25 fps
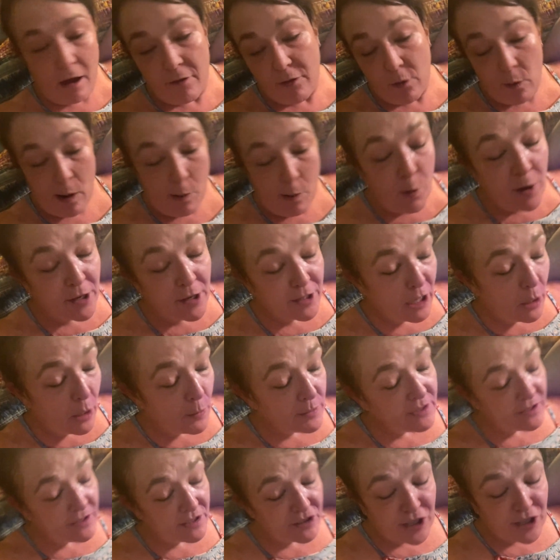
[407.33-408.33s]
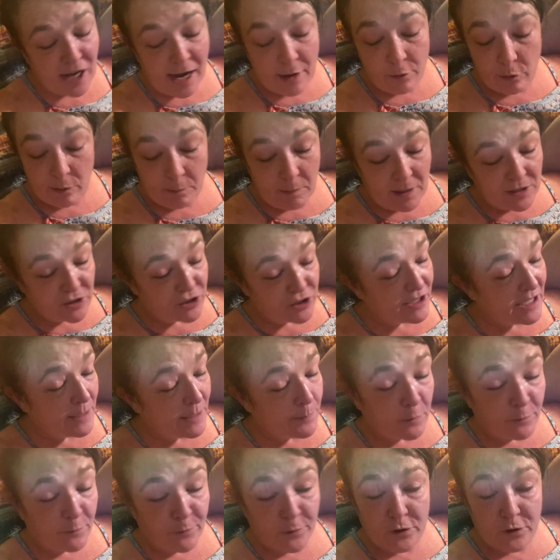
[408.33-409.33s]
although I want to go into the shadowing much
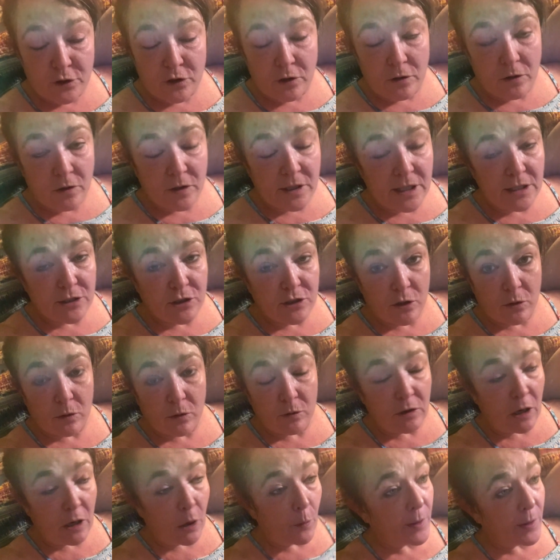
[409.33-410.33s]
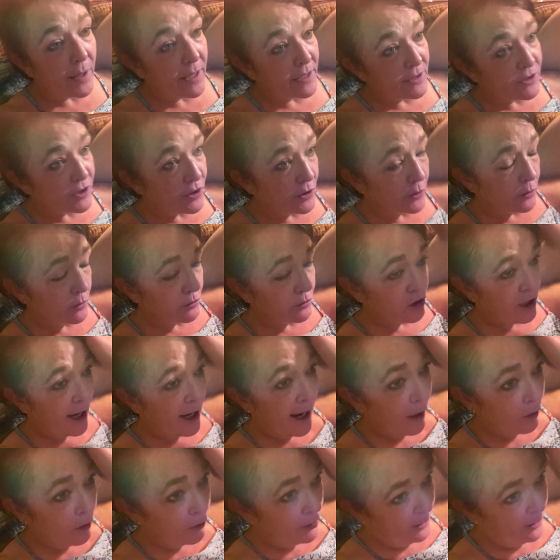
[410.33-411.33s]
deeper for sure, because you're going into your
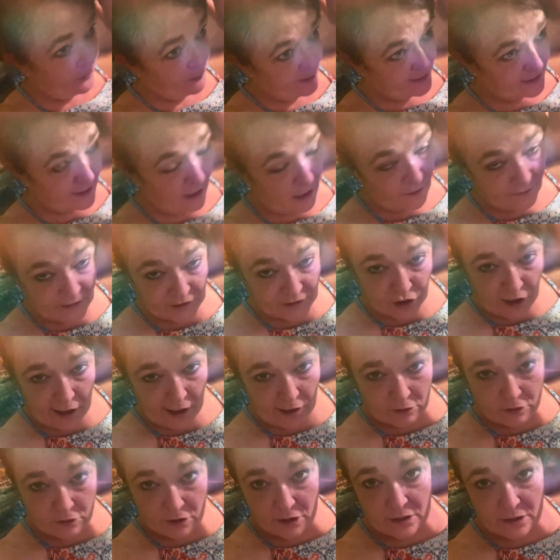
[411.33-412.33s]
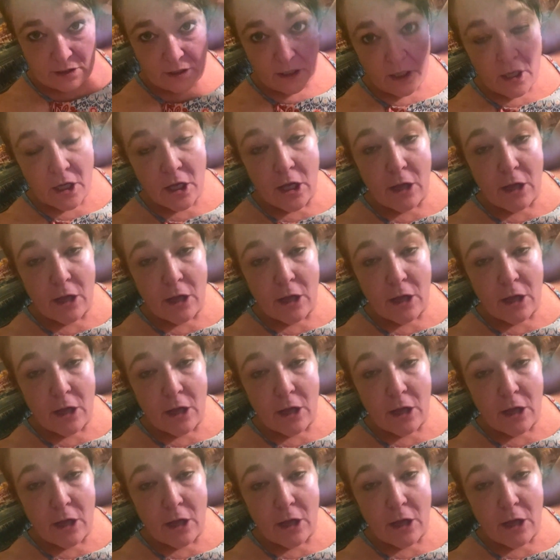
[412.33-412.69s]
childhood and resolving childhood,